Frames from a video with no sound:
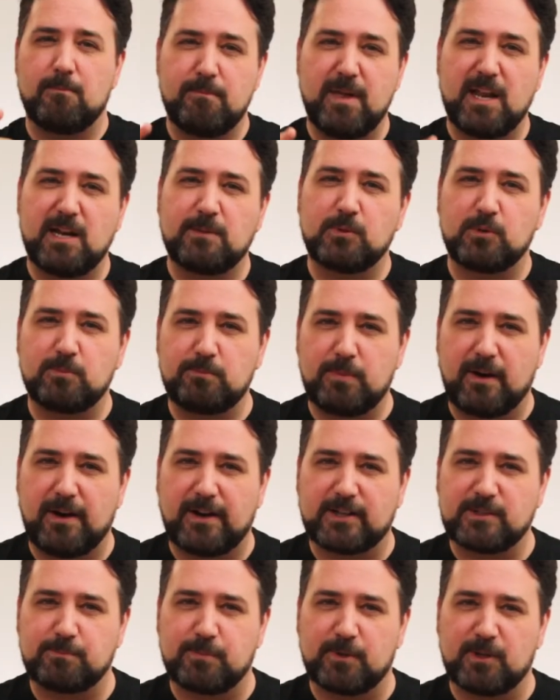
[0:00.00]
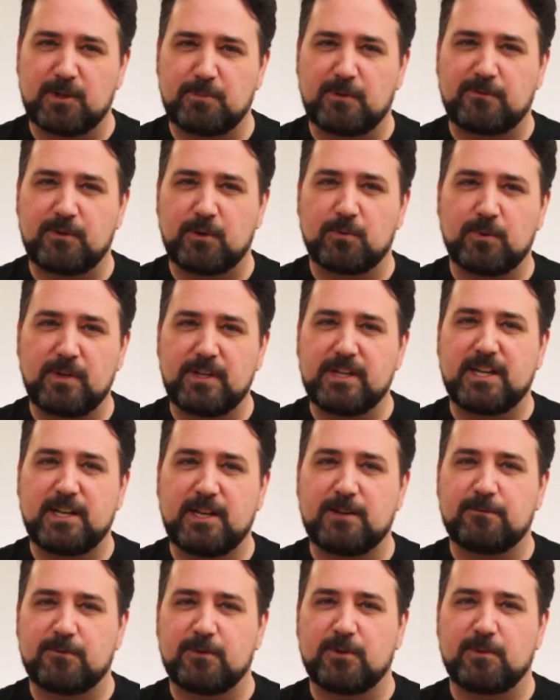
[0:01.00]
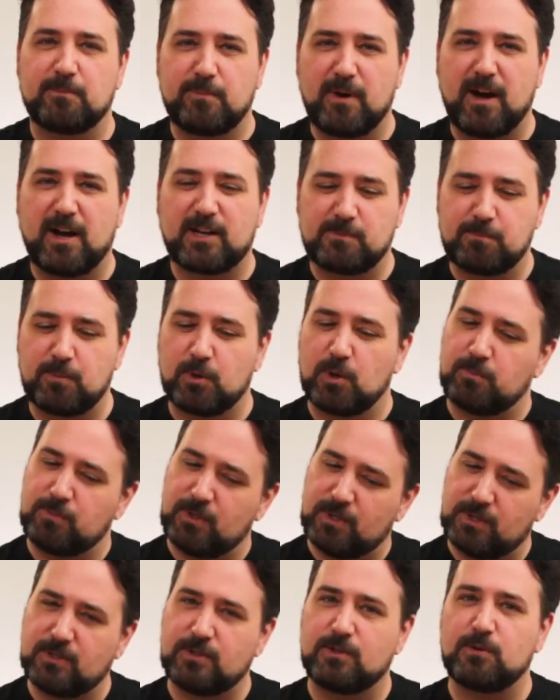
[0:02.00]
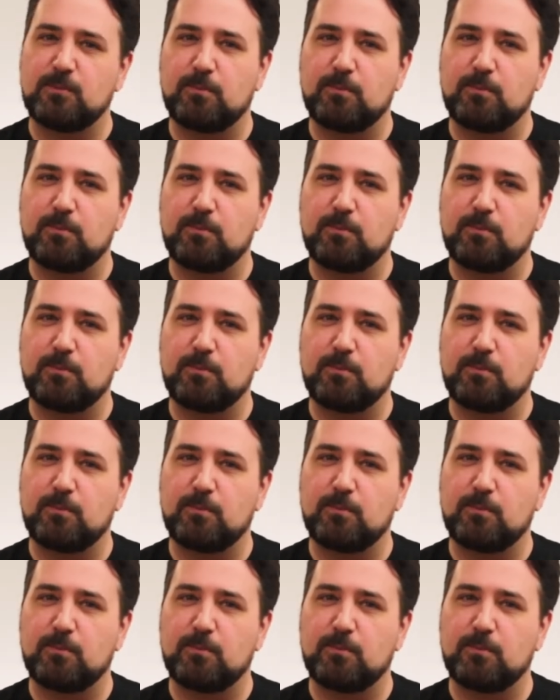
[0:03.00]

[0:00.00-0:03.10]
Minimal box burp. If you're really in it for the box burp, you could do